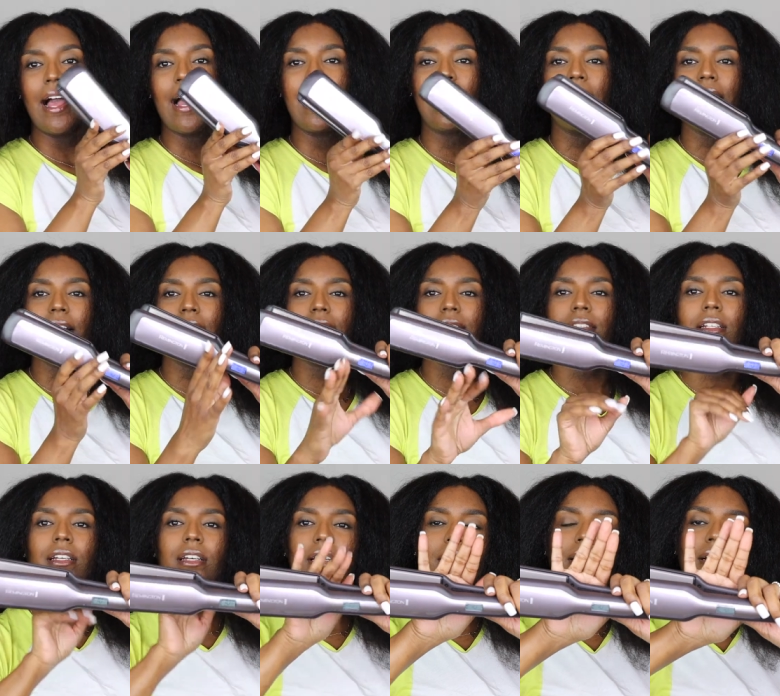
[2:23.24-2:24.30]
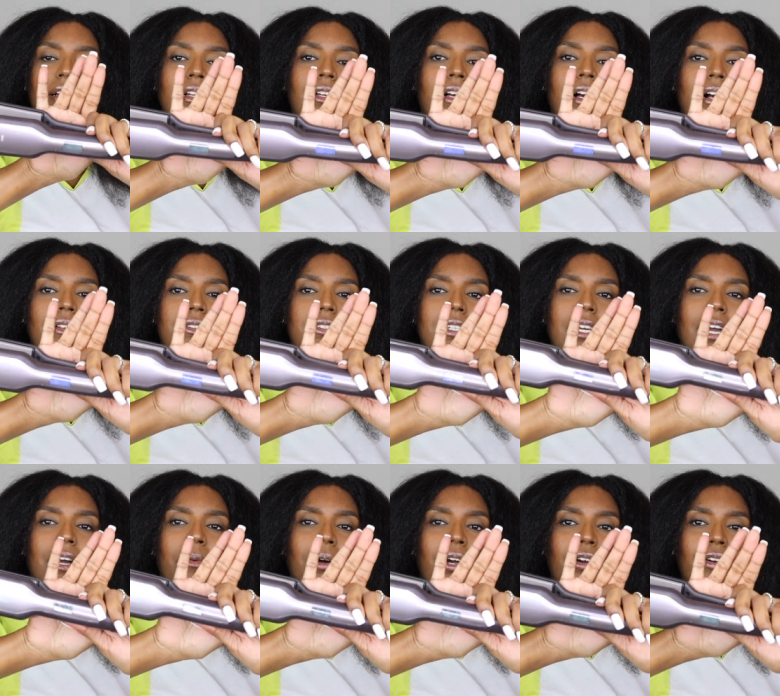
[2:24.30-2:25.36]
And I'll see
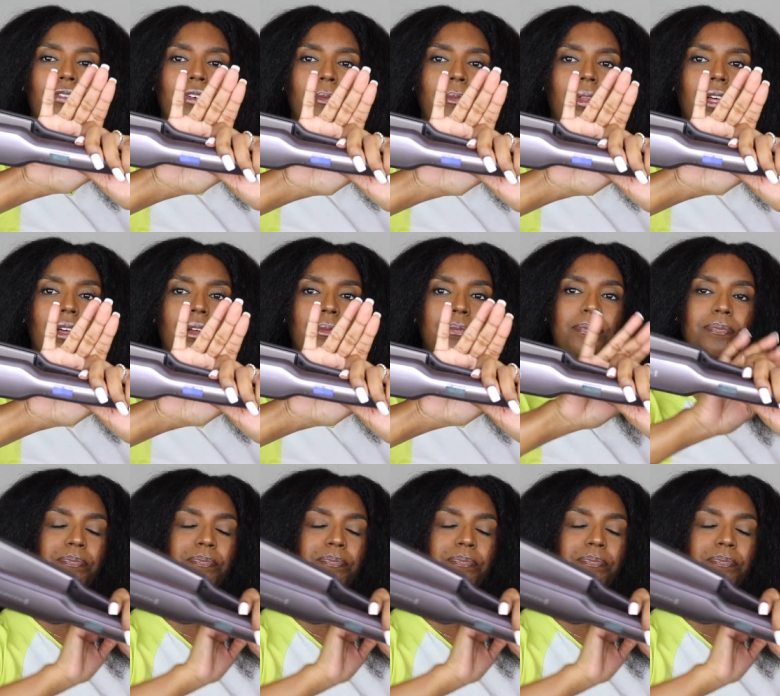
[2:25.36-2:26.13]
how I go from there.